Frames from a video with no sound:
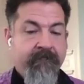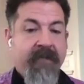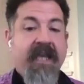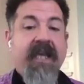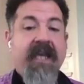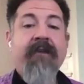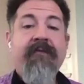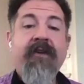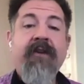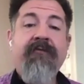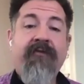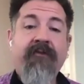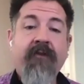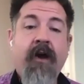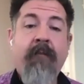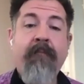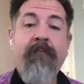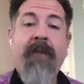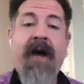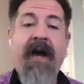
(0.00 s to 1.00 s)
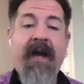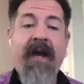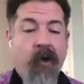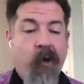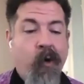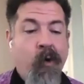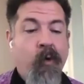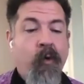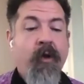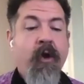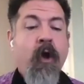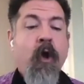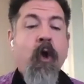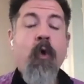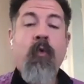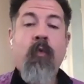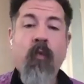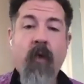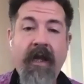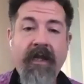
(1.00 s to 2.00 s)
Even from my own
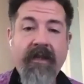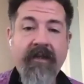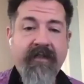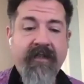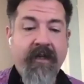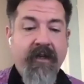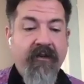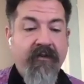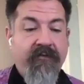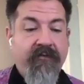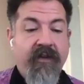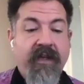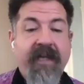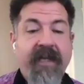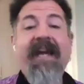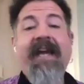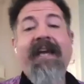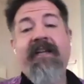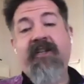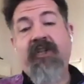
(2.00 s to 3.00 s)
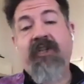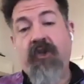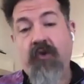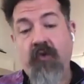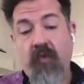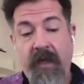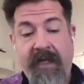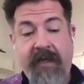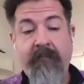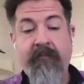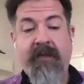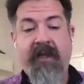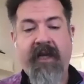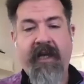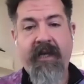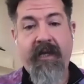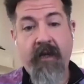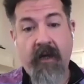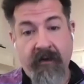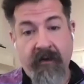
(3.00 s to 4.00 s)
relatively,
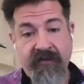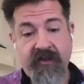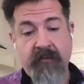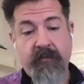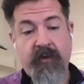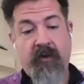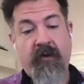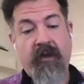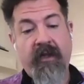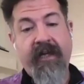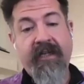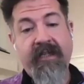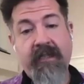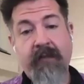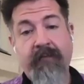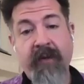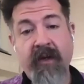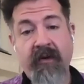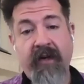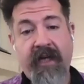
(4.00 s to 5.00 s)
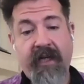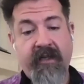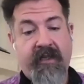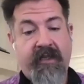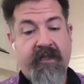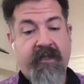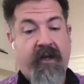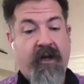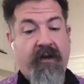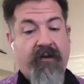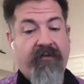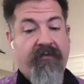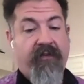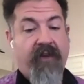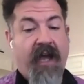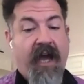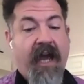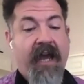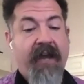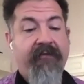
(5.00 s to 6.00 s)
extremely comfortable experience of
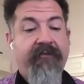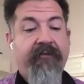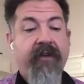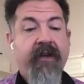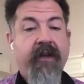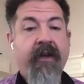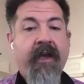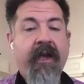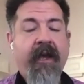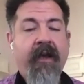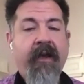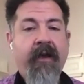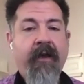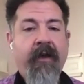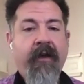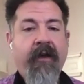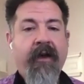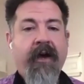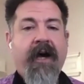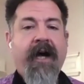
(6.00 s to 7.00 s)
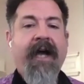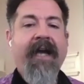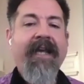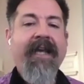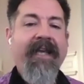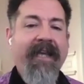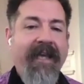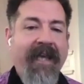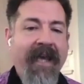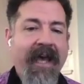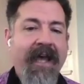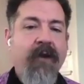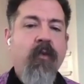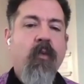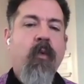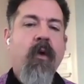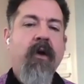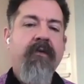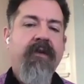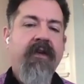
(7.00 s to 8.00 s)
life, I
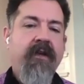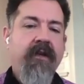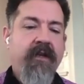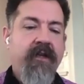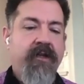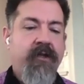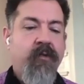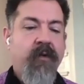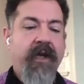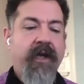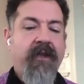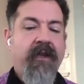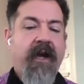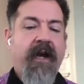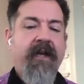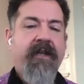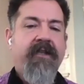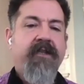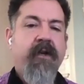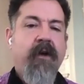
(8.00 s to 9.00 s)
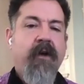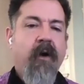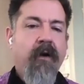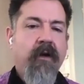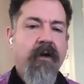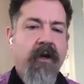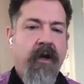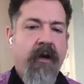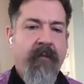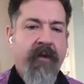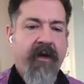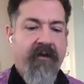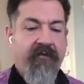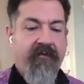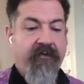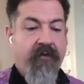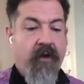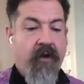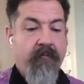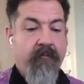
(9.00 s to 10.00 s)
get where the Israelites are coming
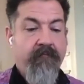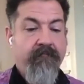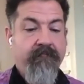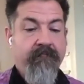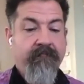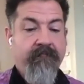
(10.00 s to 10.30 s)
from.